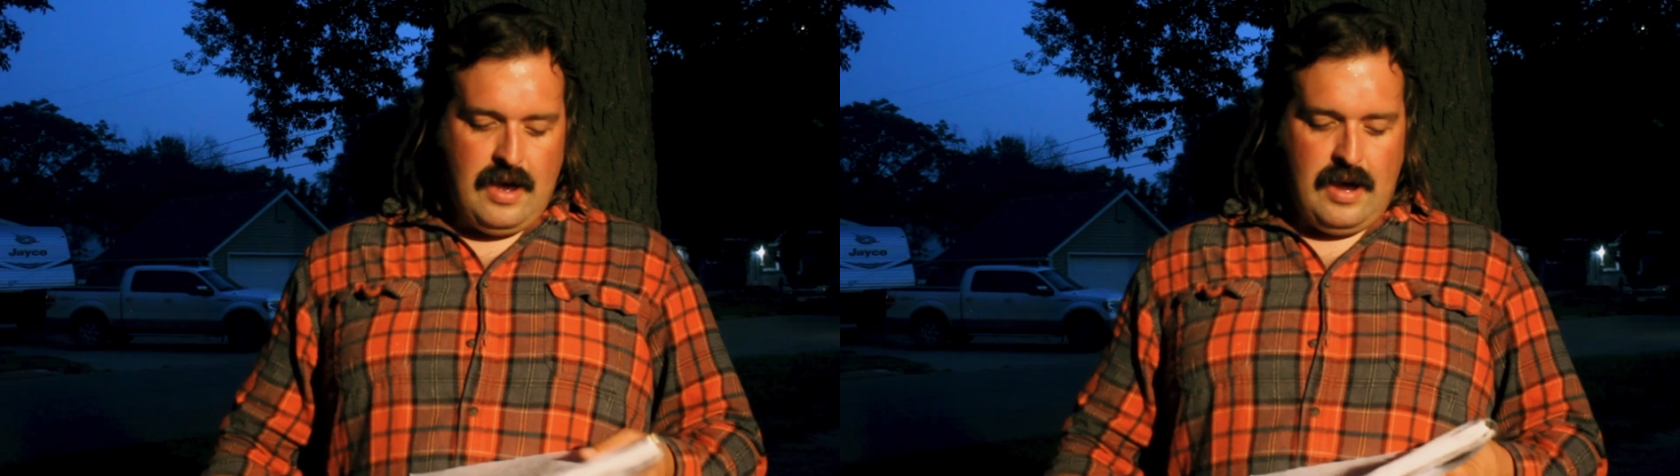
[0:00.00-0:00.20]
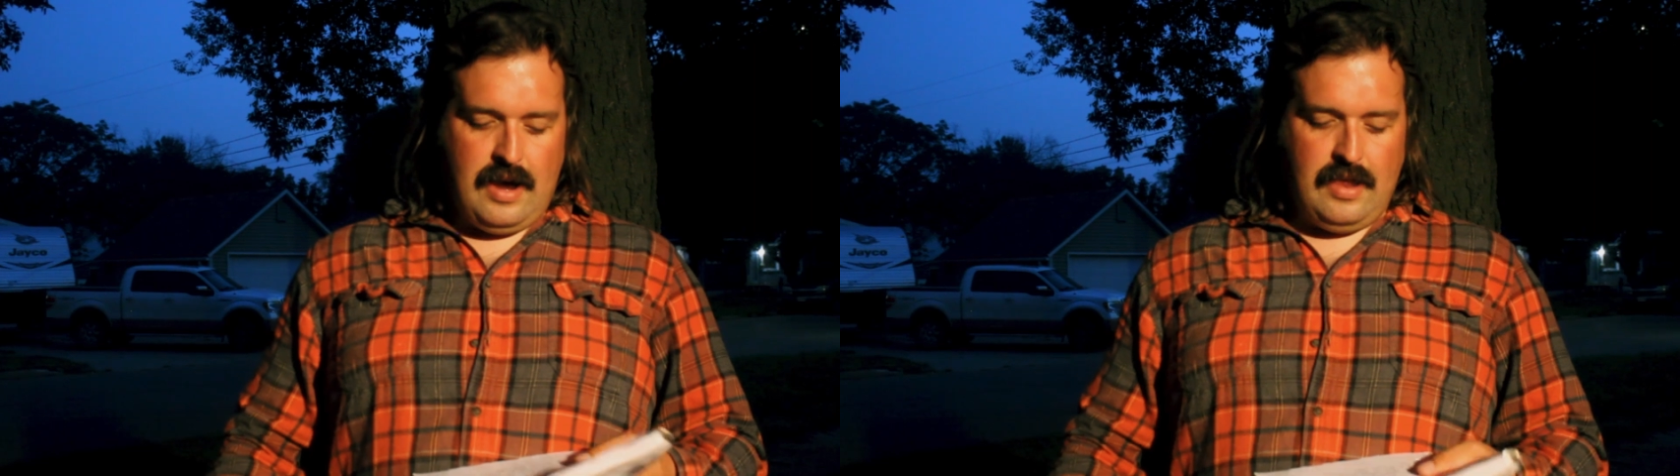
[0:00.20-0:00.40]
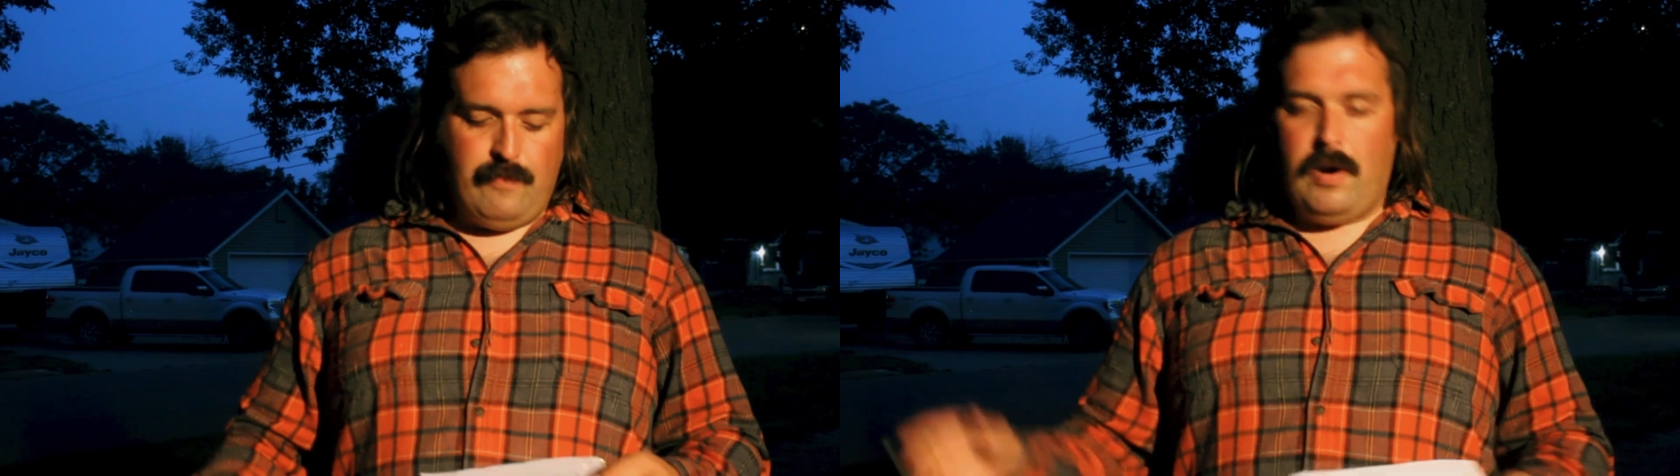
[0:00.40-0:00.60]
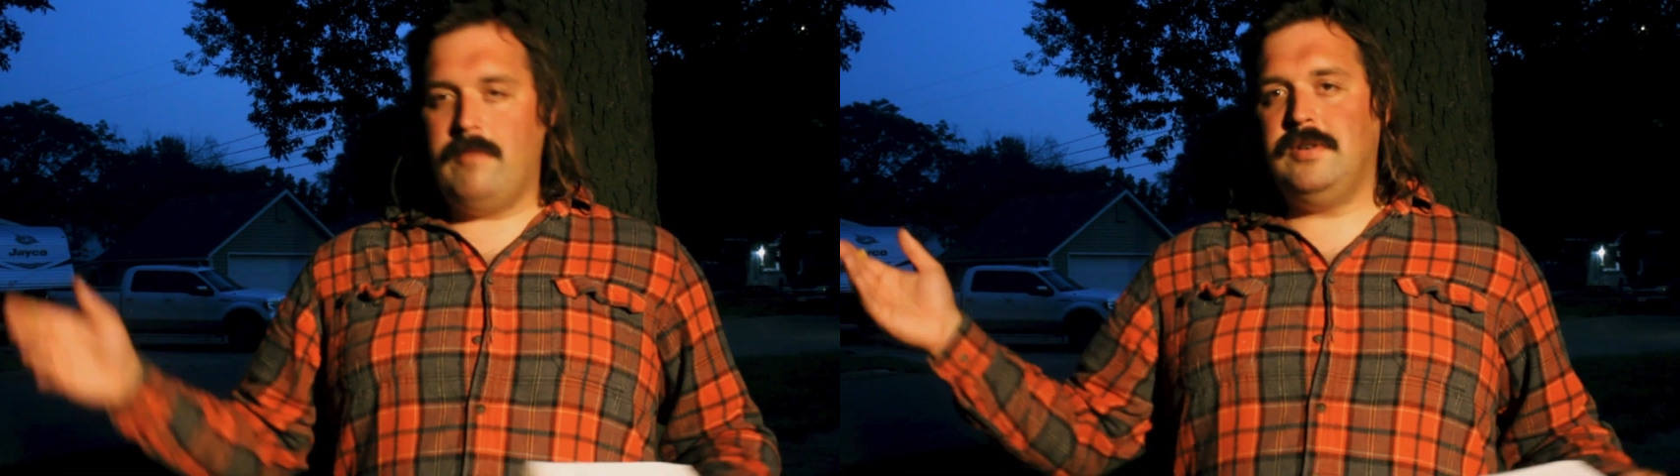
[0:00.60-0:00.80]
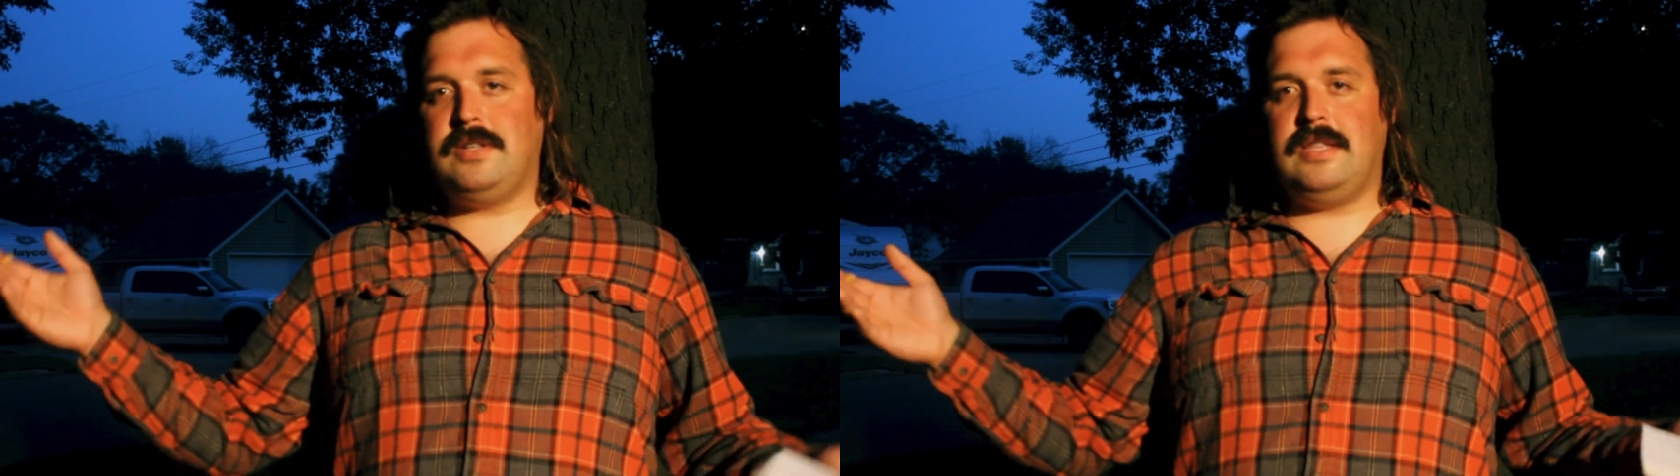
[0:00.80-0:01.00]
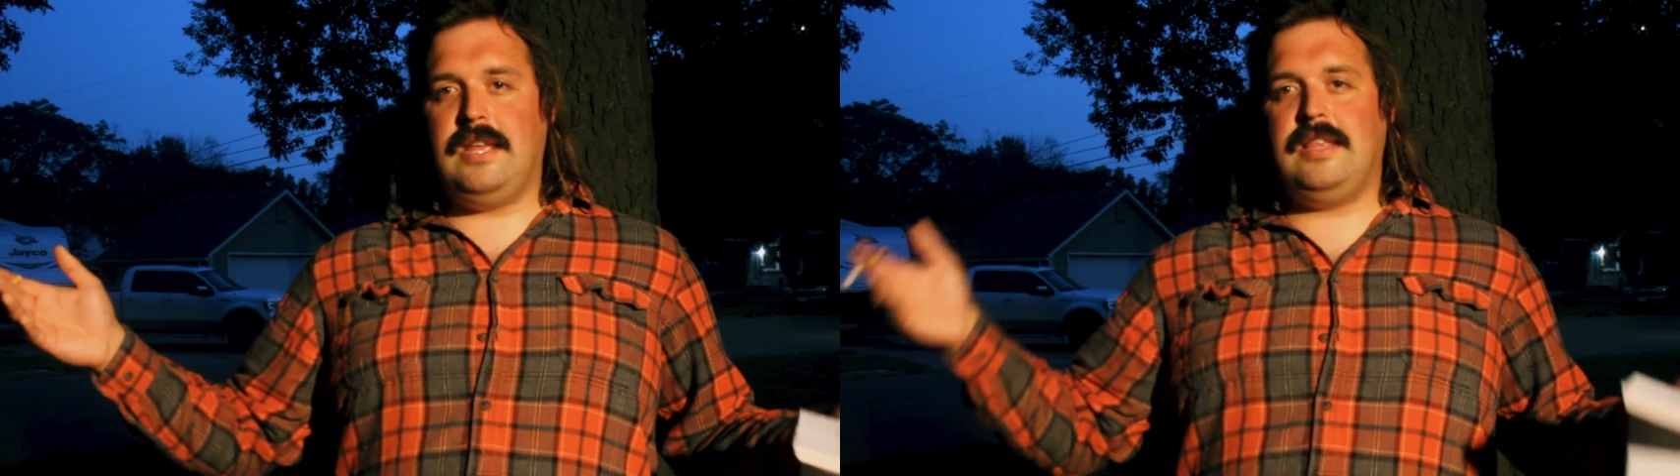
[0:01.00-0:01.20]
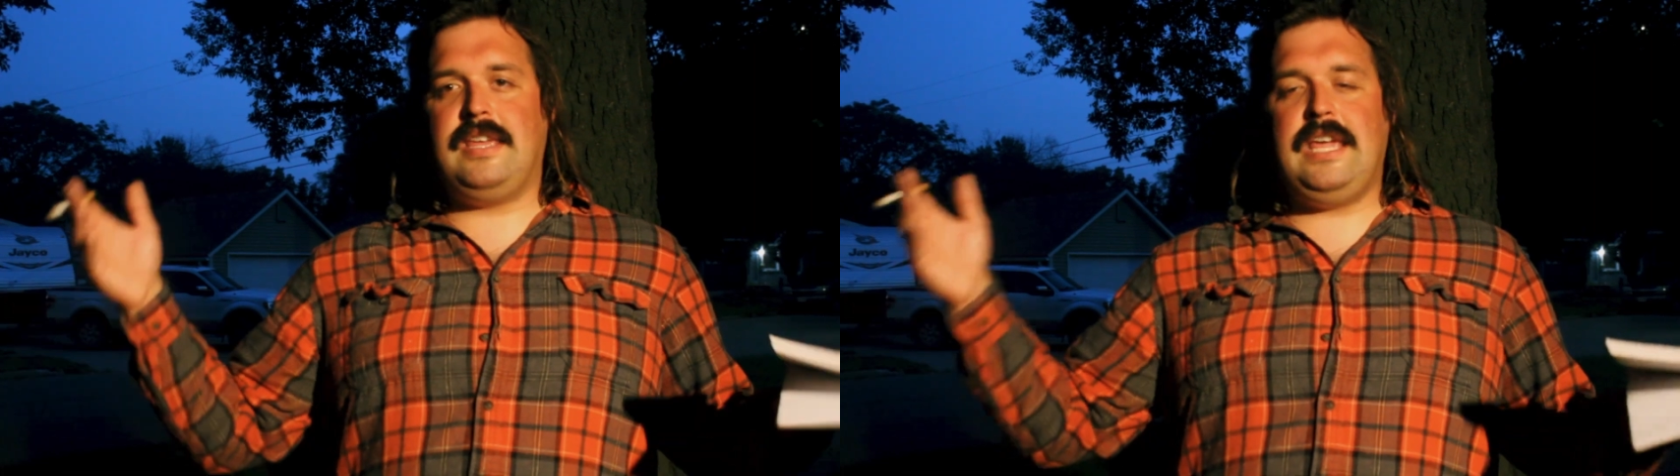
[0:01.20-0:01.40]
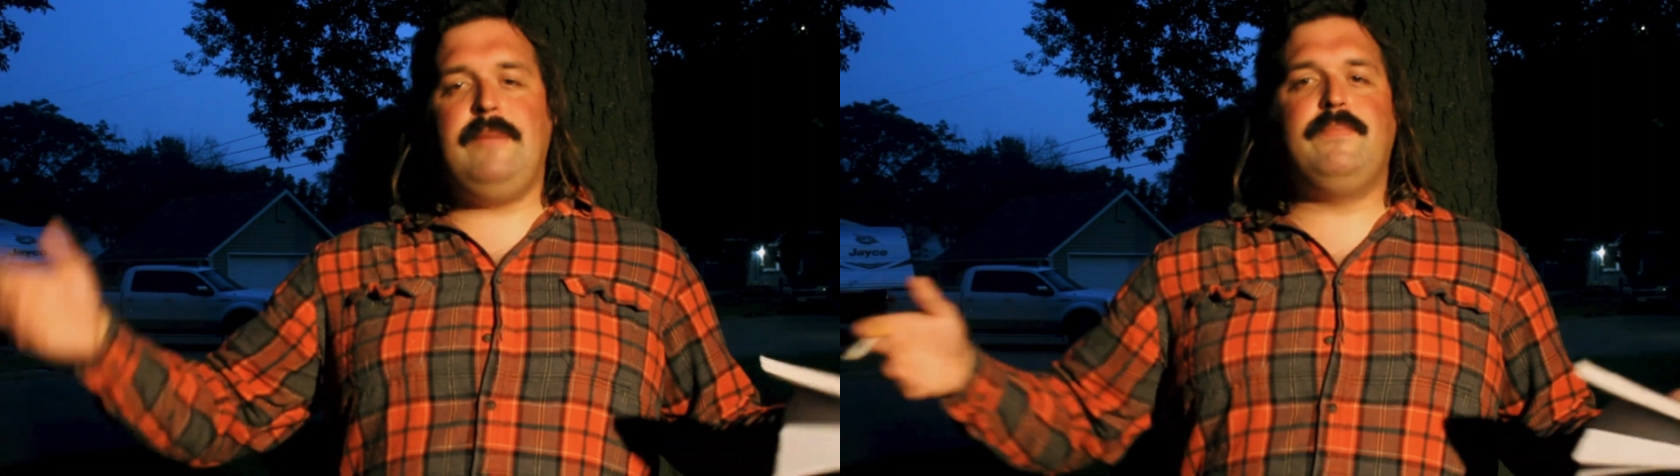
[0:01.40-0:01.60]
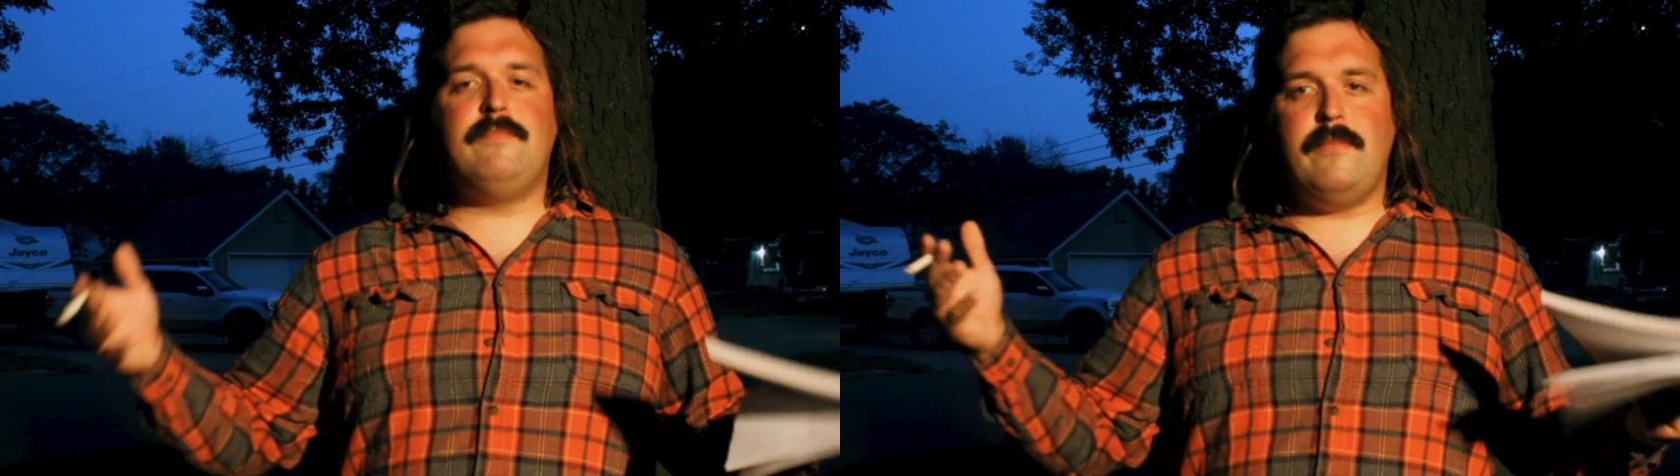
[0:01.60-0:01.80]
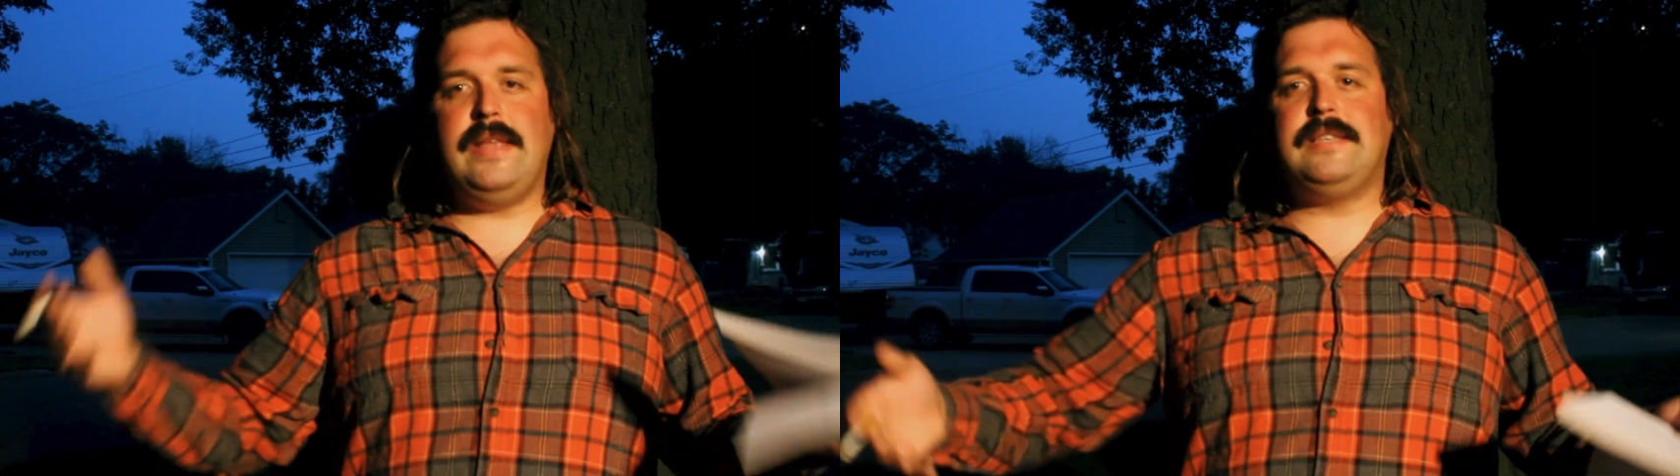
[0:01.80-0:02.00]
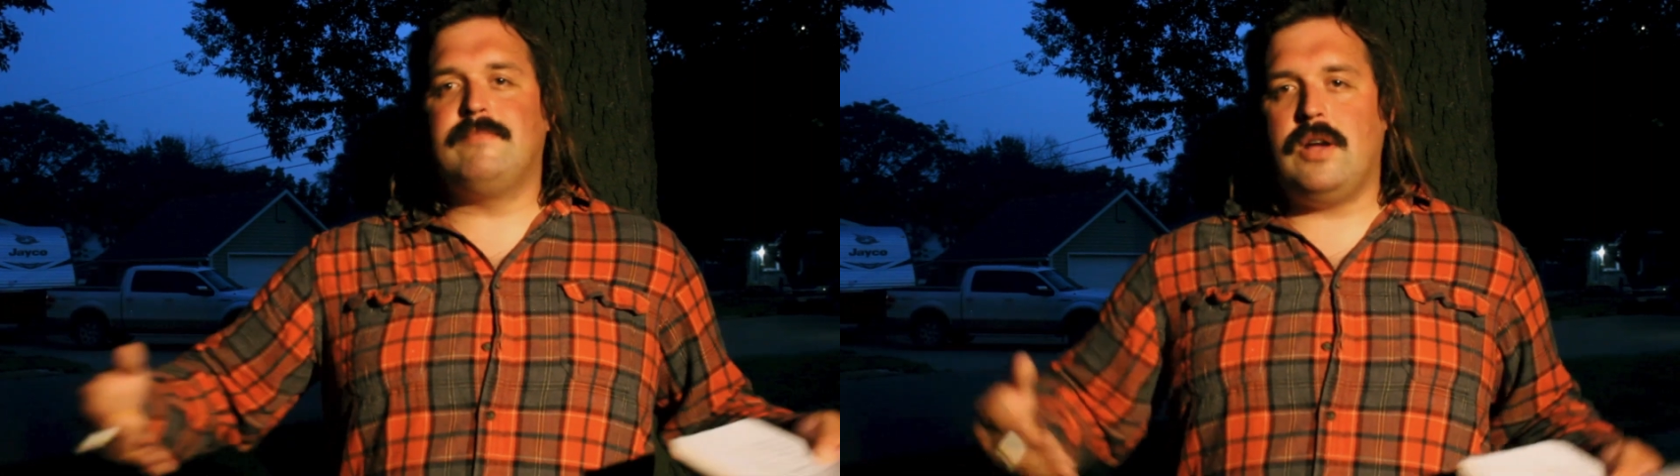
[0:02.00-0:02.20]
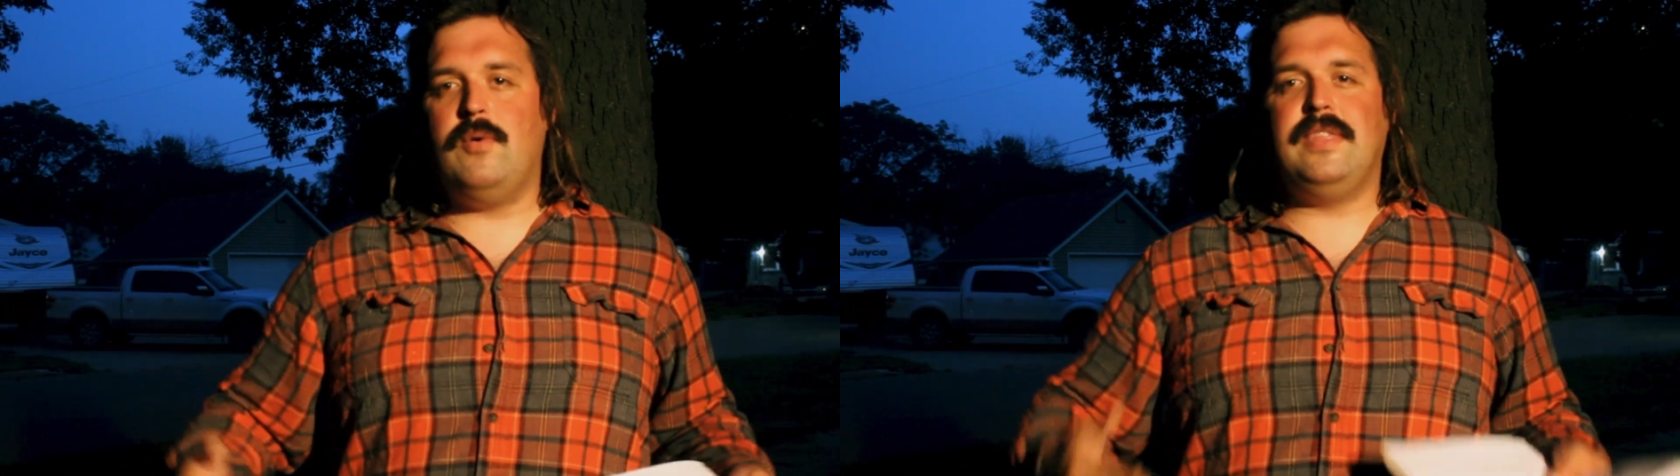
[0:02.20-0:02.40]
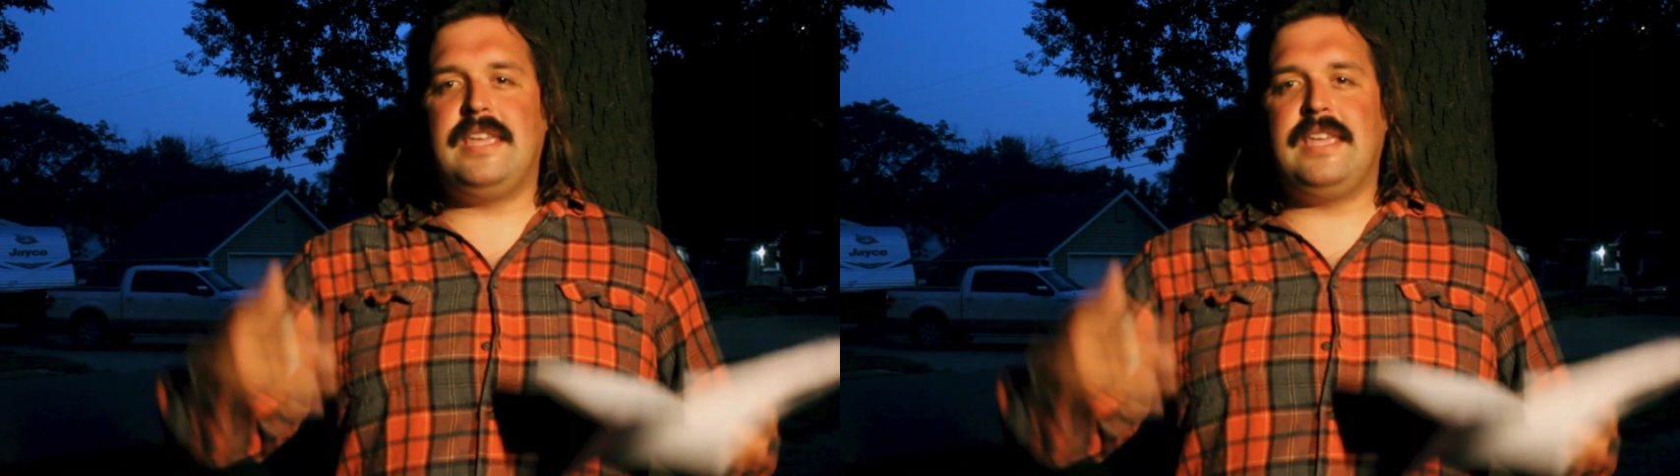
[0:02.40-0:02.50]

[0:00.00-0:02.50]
The Bombers, they keep the momentum going.